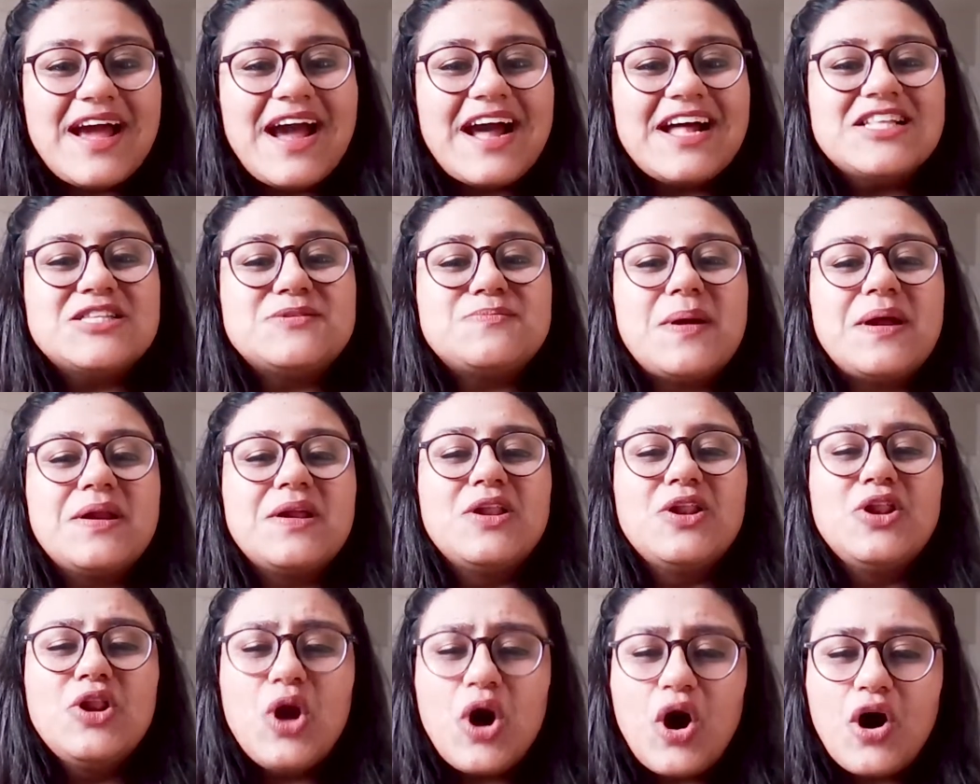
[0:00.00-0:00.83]
and spend
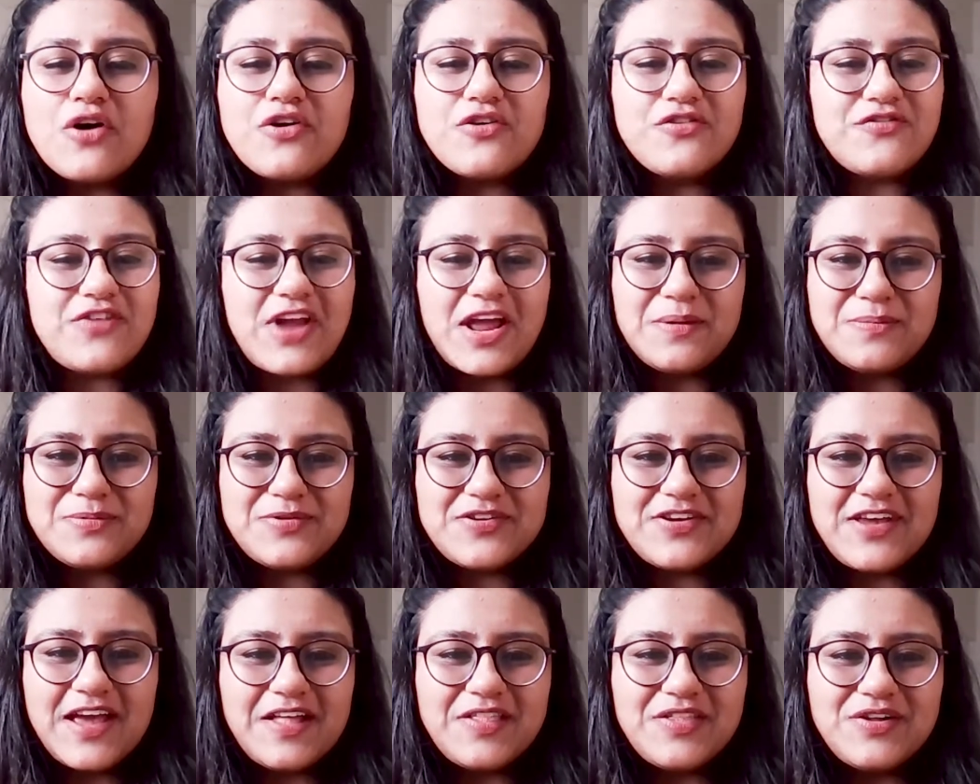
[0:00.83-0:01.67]
a lot of time
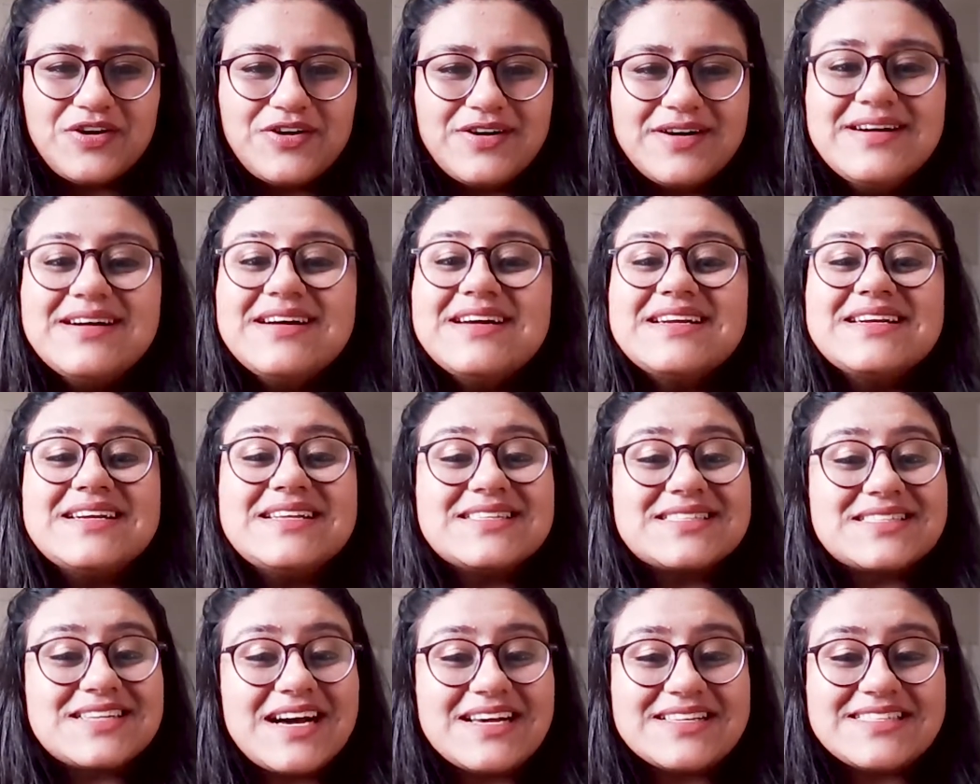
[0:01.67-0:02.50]
together
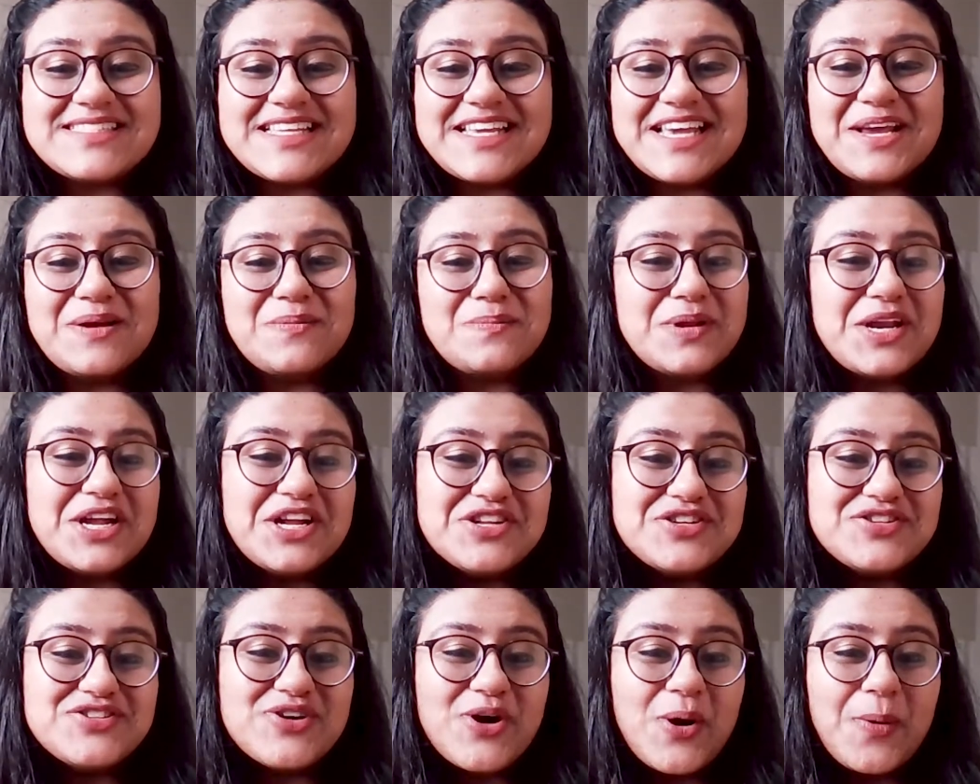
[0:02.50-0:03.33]
discussing,
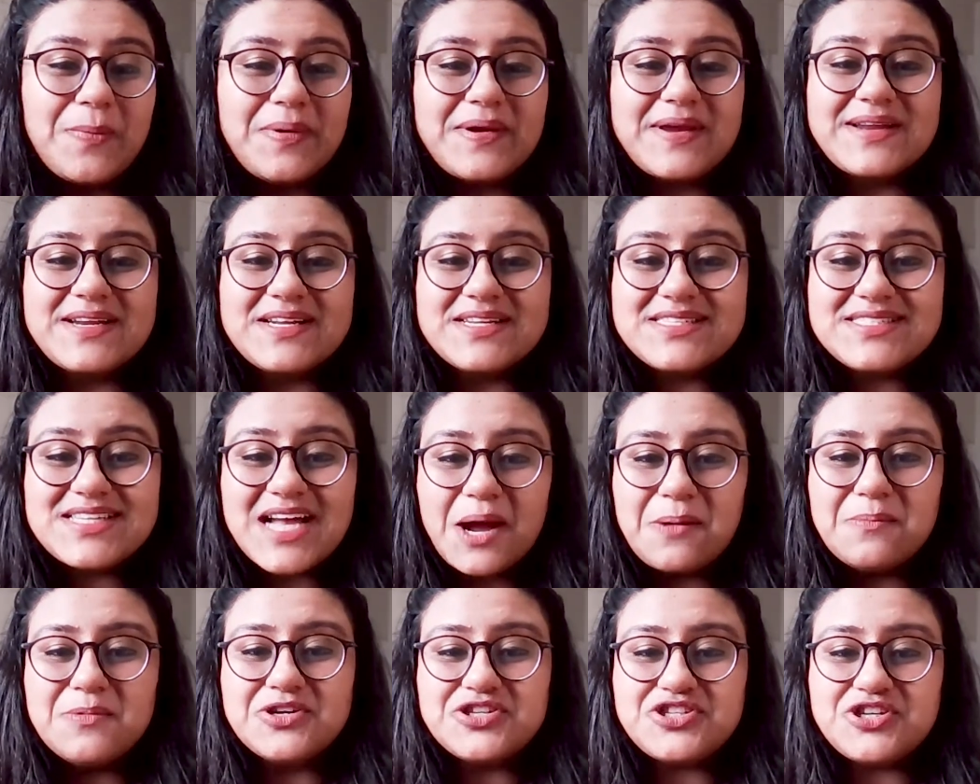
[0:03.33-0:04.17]
brainstorming and
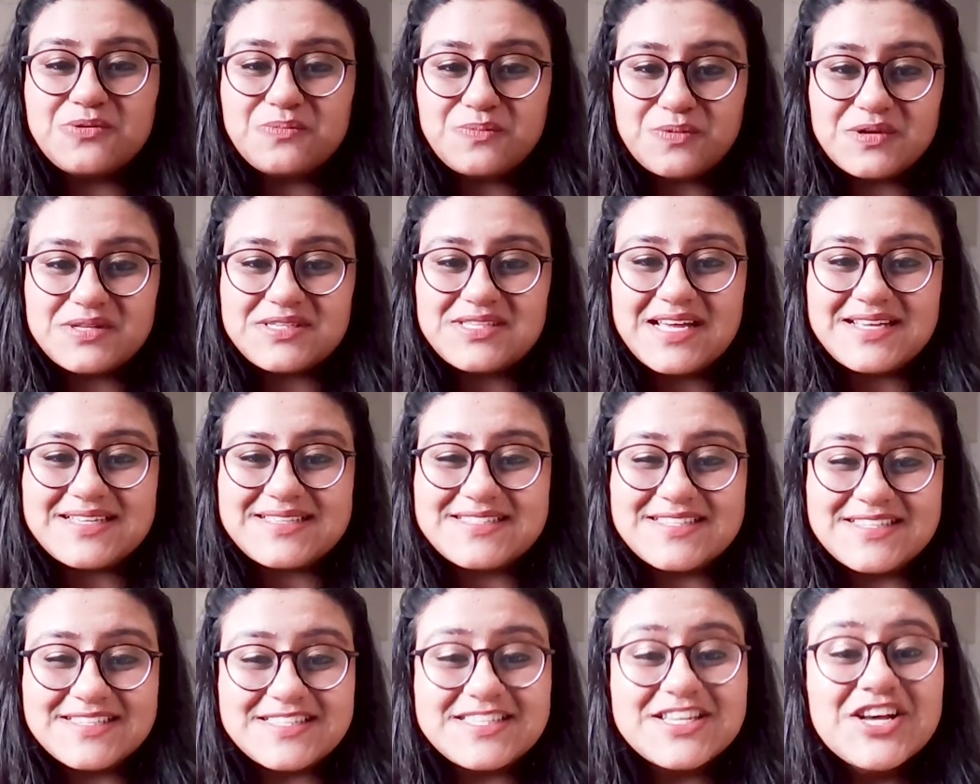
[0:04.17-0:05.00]
establishing
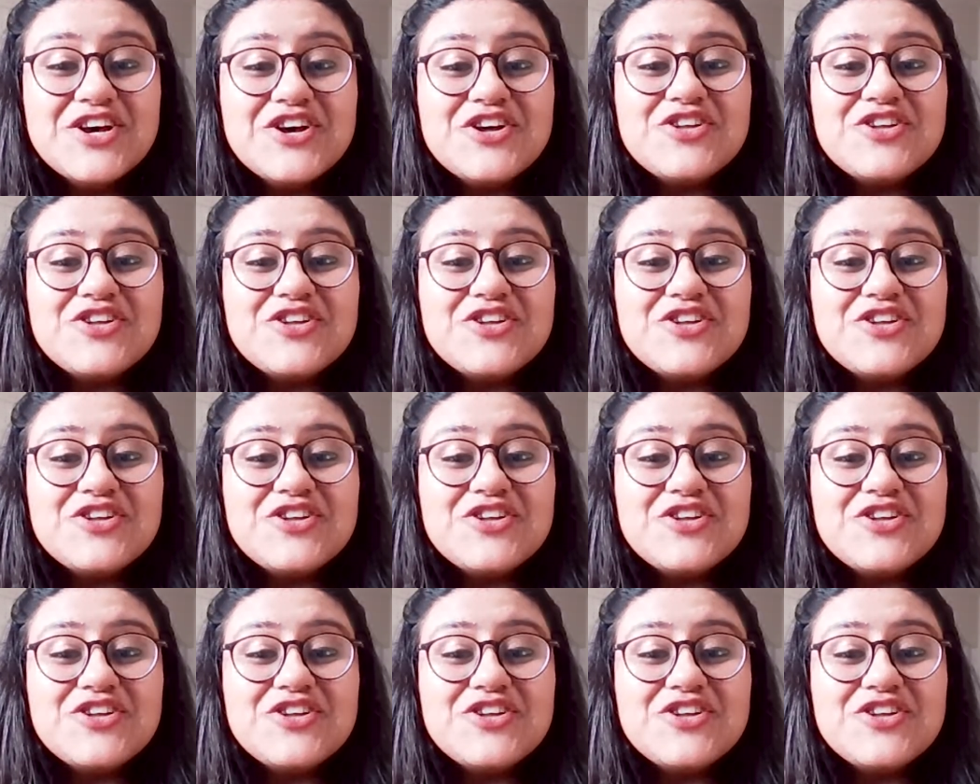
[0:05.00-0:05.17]
processes.